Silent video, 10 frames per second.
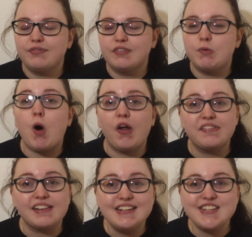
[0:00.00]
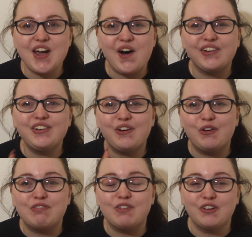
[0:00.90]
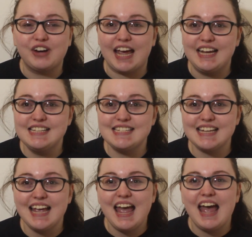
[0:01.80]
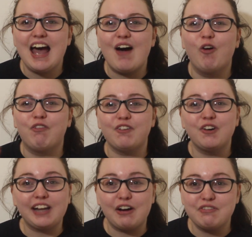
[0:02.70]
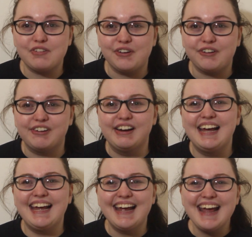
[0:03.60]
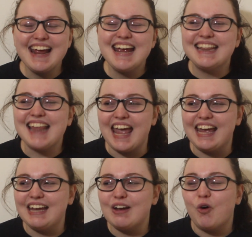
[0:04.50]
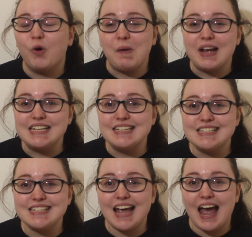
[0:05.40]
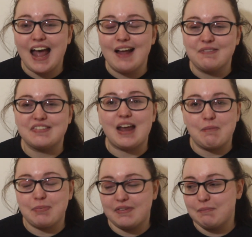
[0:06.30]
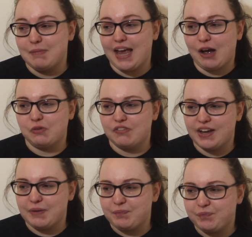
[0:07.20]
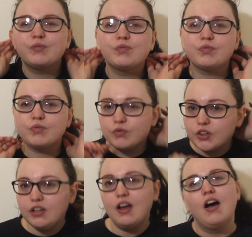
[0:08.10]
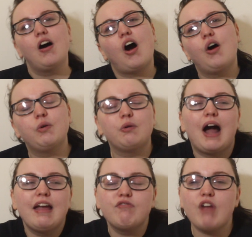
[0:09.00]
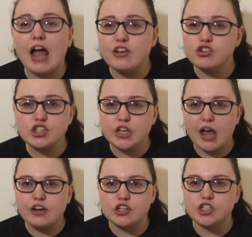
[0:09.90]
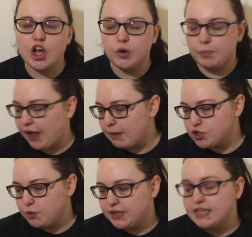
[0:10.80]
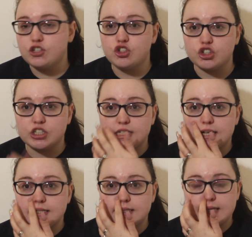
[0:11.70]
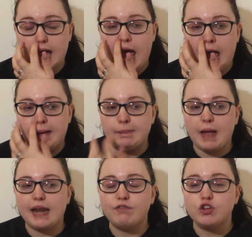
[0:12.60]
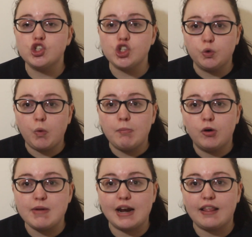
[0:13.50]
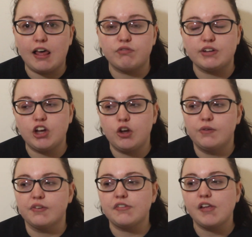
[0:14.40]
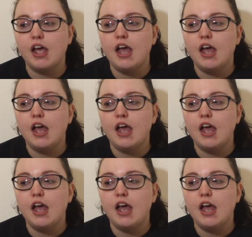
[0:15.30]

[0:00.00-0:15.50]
put on Celine Dion or Fortnite or Fallout 4, they always snapped me out of it. Oh, I just hope that I'm doing this justice, and if you do want more mental health videos,